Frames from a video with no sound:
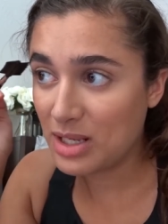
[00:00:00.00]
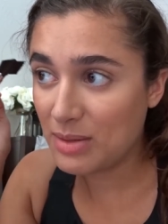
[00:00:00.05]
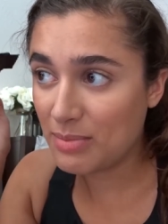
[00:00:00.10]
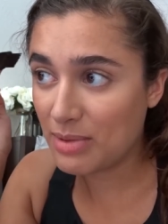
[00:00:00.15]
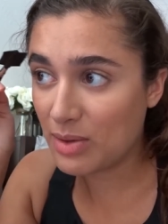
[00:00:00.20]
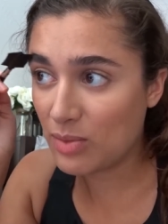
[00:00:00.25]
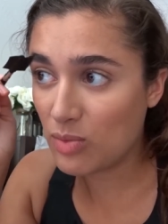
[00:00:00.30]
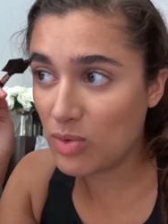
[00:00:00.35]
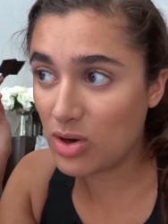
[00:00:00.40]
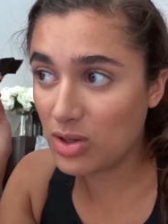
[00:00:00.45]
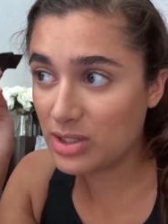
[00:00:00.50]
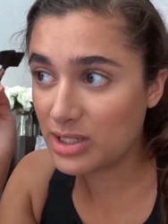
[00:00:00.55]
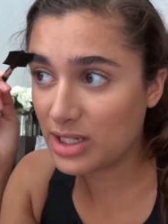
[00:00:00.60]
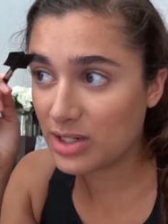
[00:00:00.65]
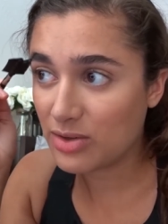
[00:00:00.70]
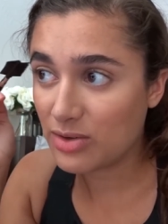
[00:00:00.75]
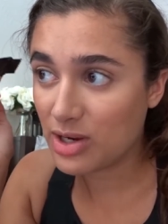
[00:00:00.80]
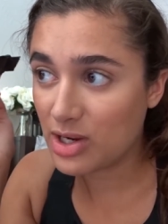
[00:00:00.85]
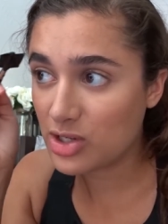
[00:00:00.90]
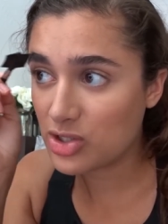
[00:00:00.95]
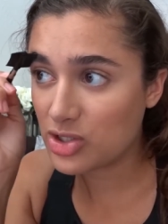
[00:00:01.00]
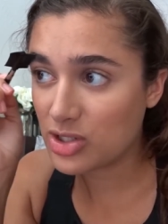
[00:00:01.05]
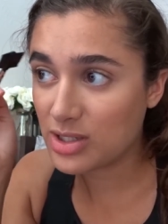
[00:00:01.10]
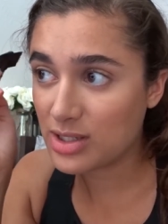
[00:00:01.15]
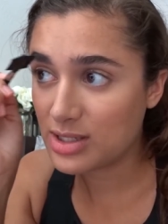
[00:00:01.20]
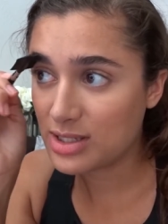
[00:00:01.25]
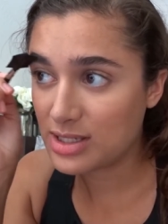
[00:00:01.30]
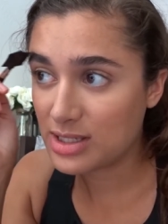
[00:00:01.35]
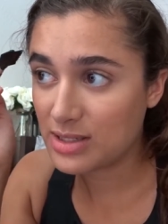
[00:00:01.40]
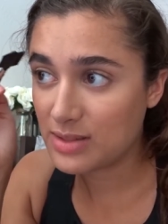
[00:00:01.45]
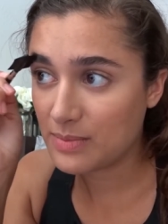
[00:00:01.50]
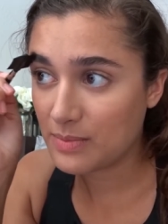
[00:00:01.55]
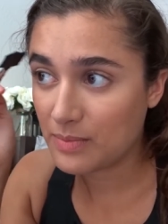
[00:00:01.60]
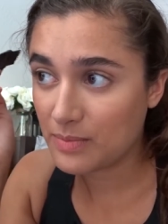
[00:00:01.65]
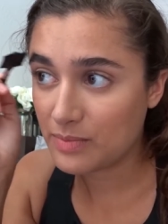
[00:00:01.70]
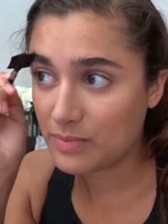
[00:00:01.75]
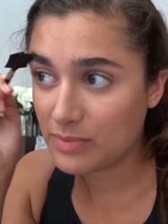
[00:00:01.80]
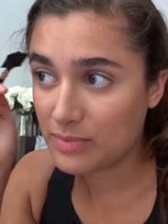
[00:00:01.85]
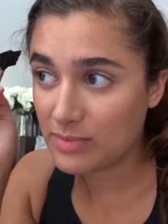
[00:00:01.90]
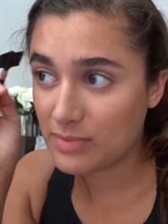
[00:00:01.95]
up my wall decorations
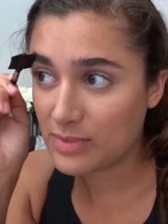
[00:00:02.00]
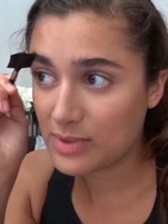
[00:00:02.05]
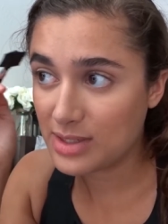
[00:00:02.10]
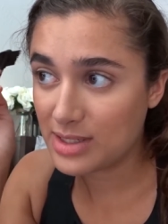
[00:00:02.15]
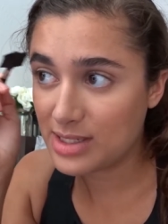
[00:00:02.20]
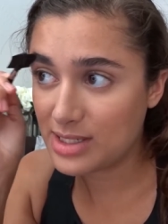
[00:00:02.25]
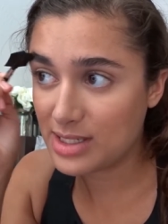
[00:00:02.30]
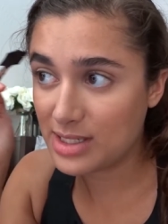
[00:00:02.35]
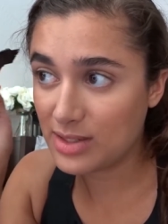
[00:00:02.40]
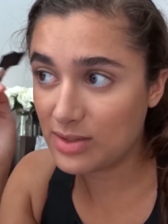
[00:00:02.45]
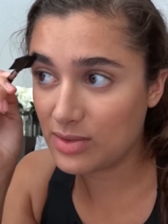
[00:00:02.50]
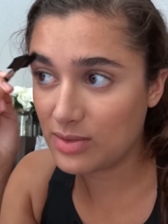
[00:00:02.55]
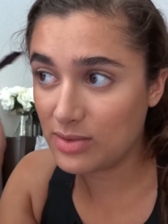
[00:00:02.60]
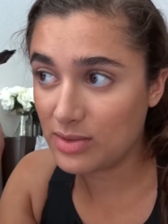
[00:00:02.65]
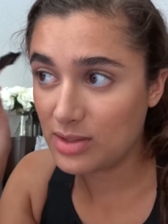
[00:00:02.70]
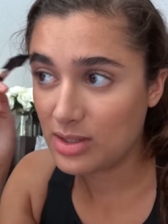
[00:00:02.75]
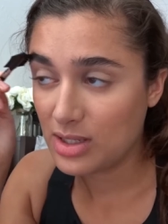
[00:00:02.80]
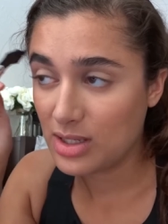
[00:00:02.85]
still.